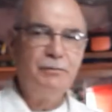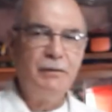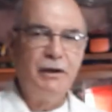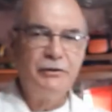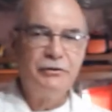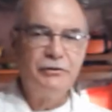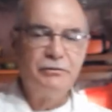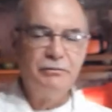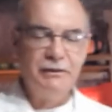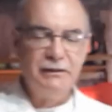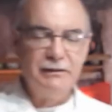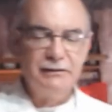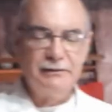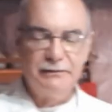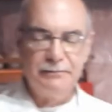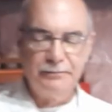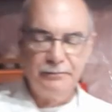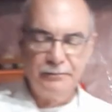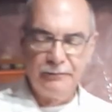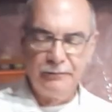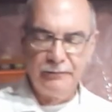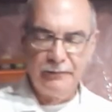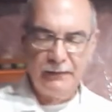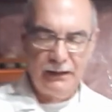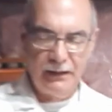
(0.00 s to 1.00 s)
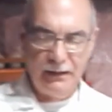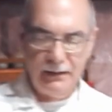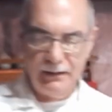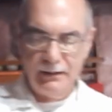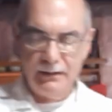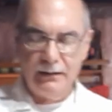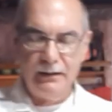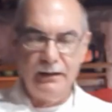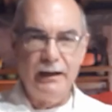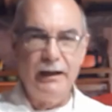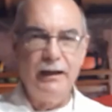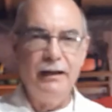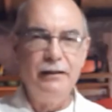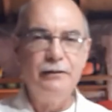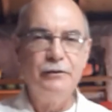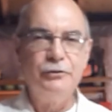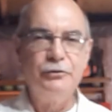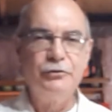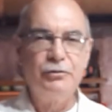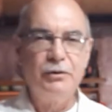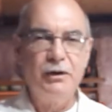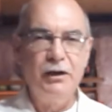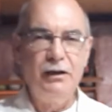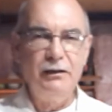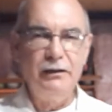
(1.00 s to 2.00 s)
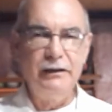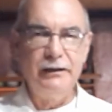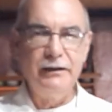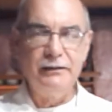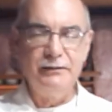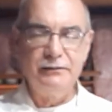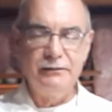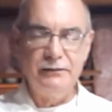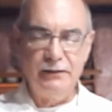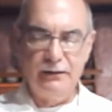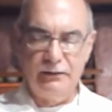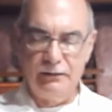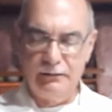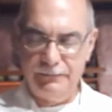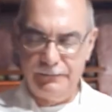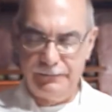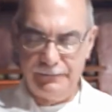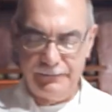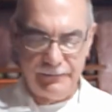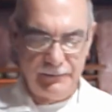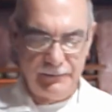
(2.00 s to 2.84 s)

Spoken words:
measurements. And the trolley itself,